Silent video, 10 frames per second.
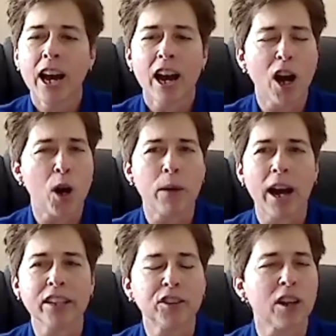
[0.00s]
I
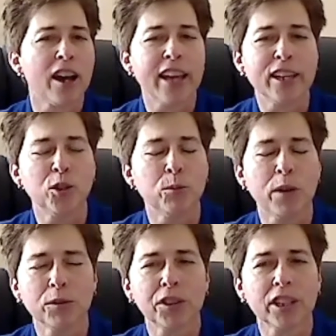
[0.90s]
saw that you
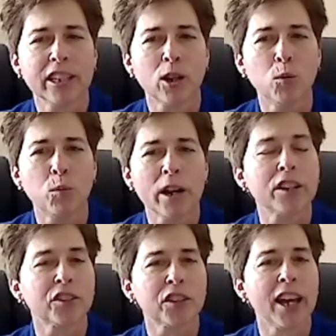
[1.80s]
posted, where to
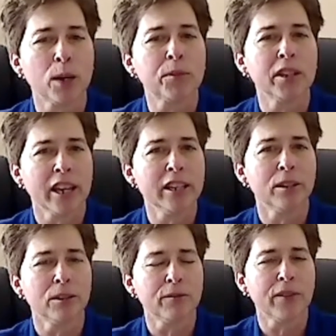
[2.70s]
sign up to get
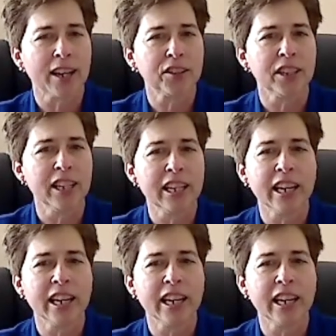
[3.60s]
your vaccine.